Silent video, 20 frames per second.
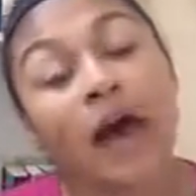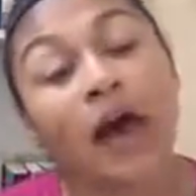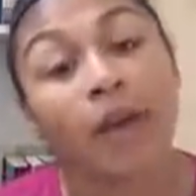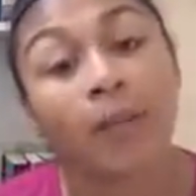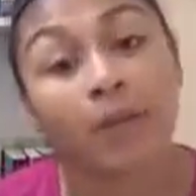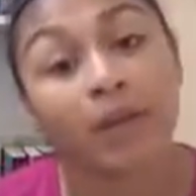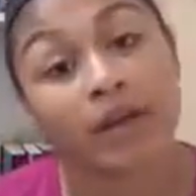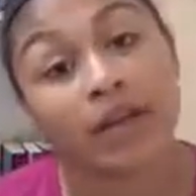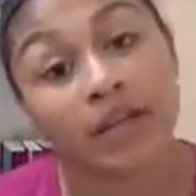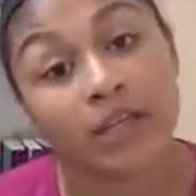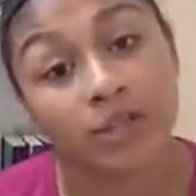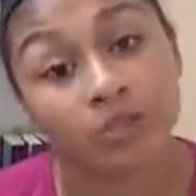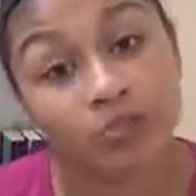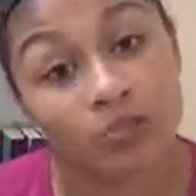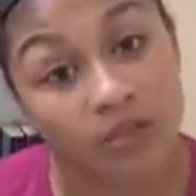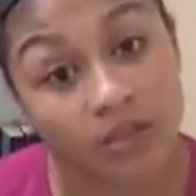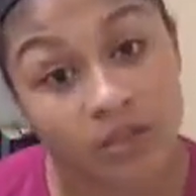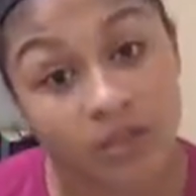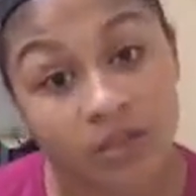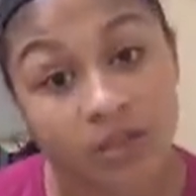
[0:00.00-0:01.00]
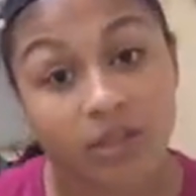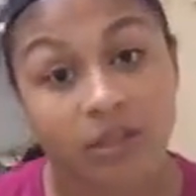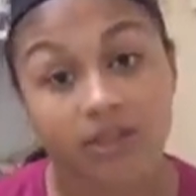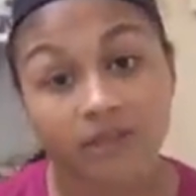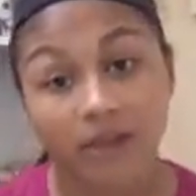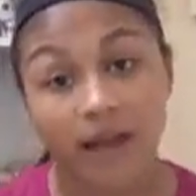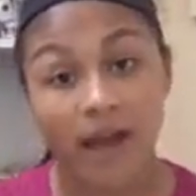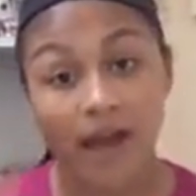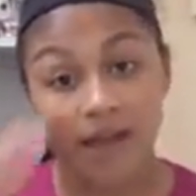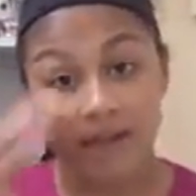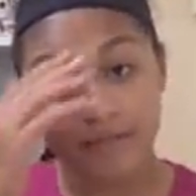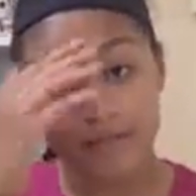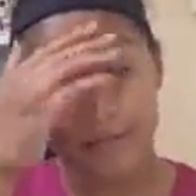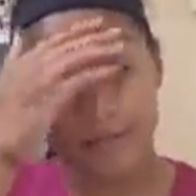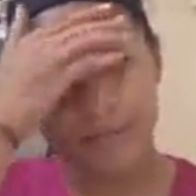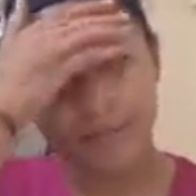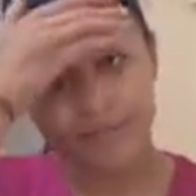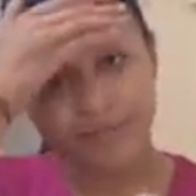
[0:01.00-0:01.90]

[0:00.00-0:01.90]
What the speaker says: on page 135.